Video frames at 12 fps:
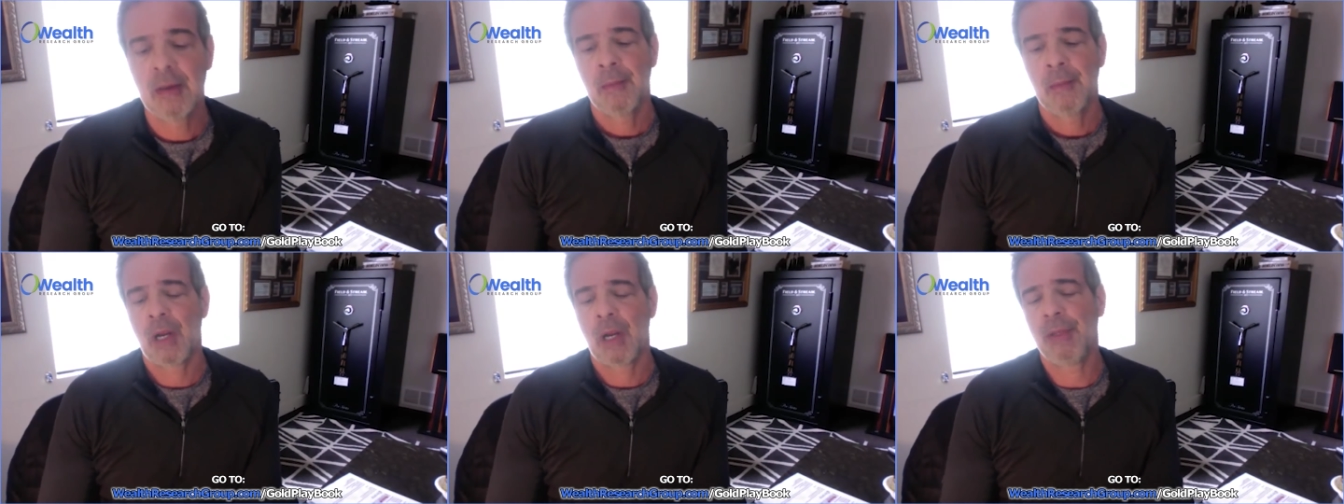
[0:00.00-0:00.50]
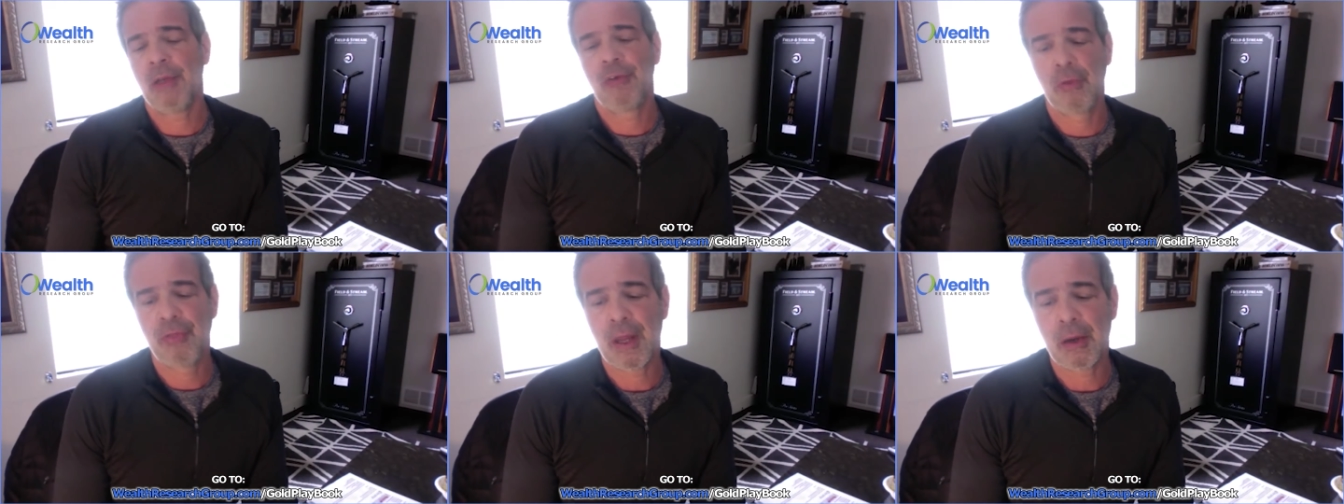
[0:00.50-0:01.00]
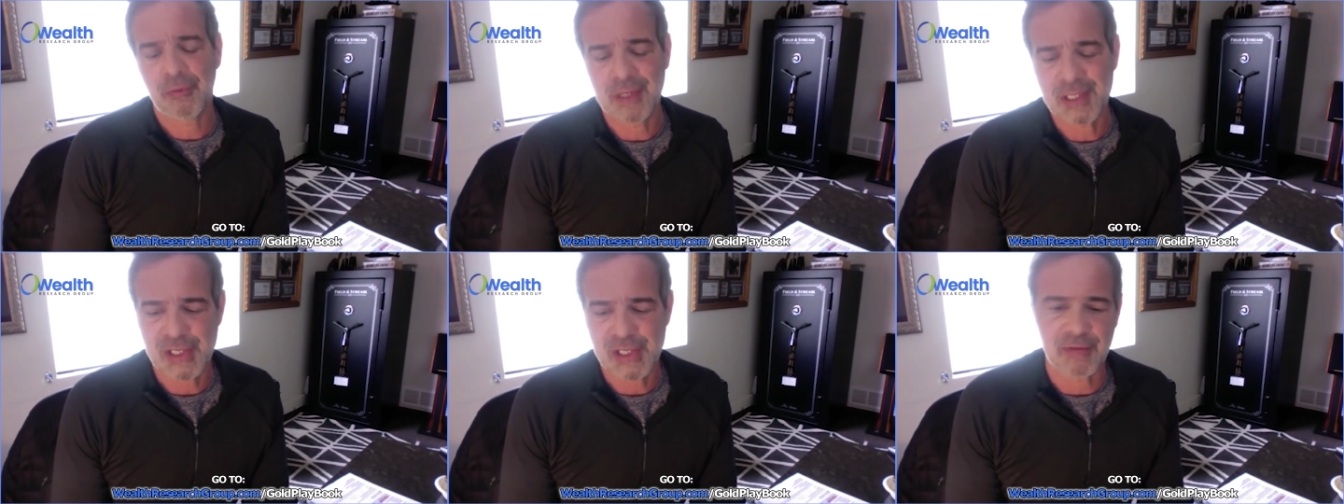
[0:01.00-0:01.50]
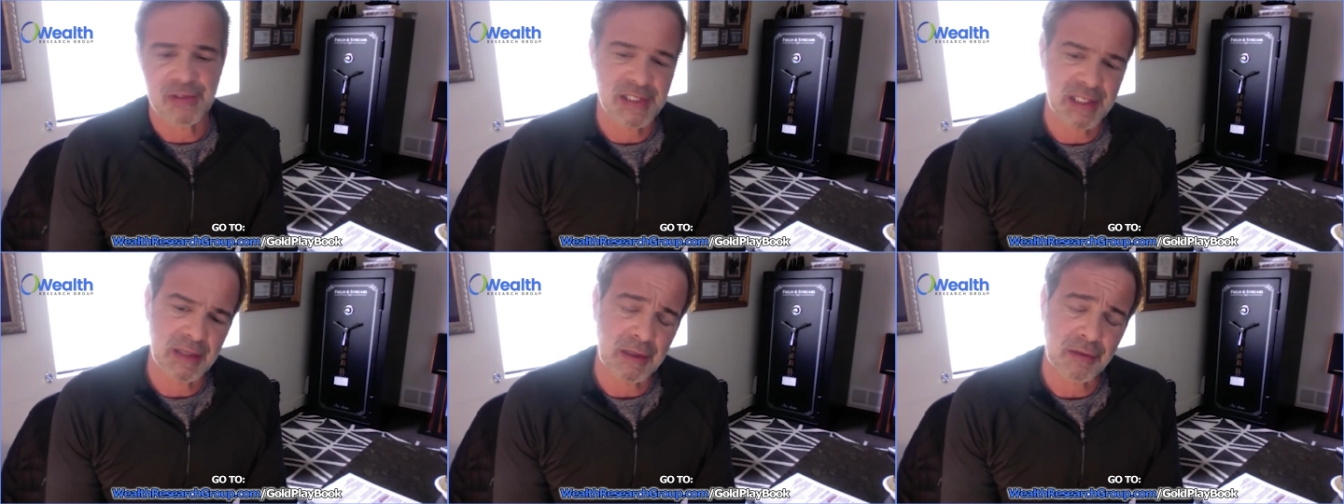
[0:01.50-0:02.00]
probably in
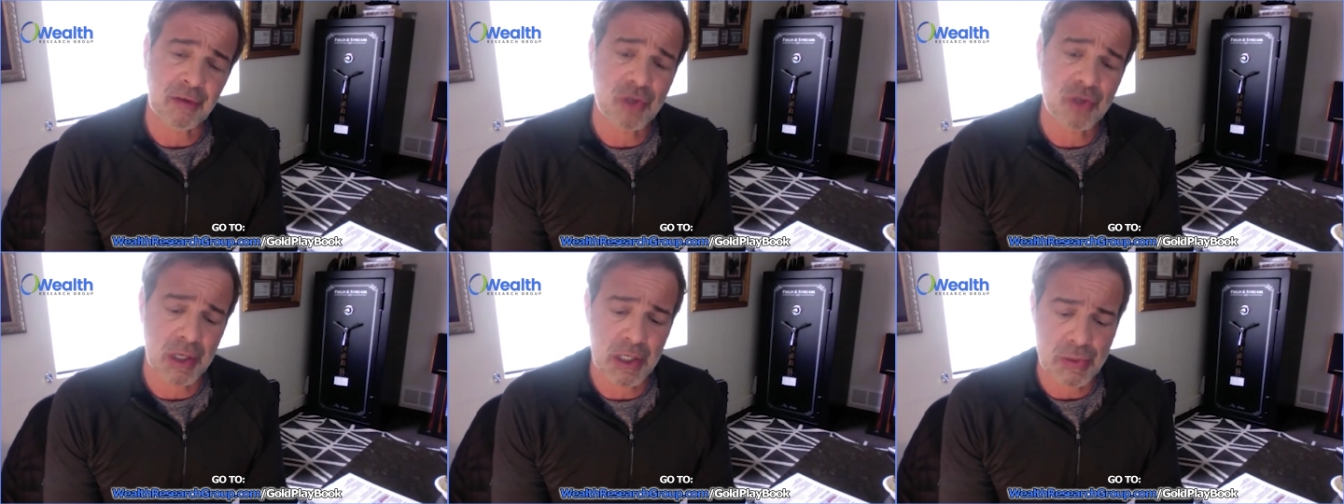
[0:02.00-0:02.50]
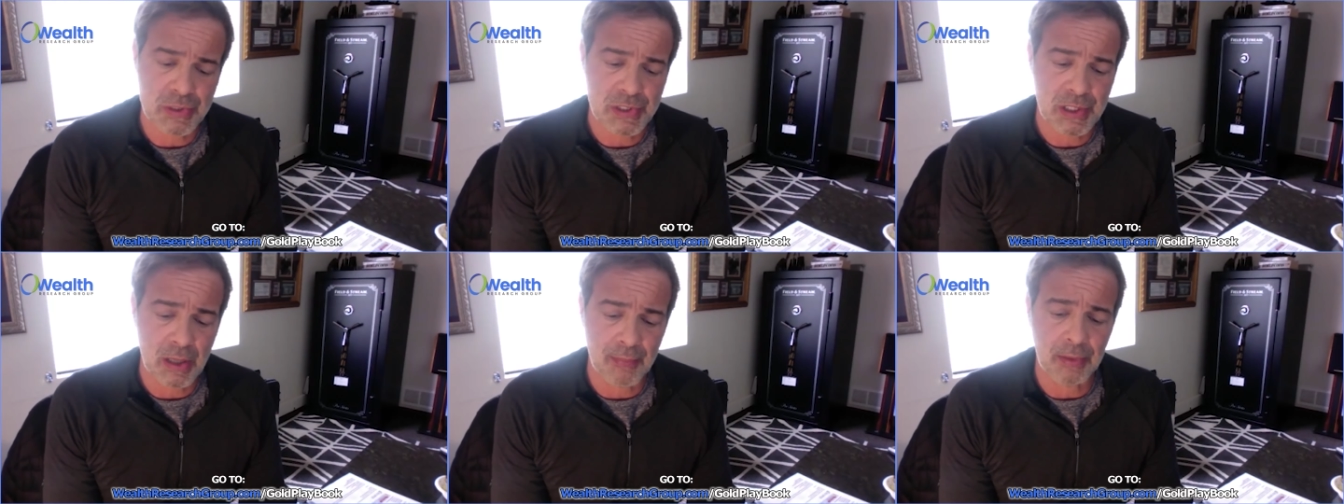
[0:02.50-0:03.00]
2017, that this change was coming.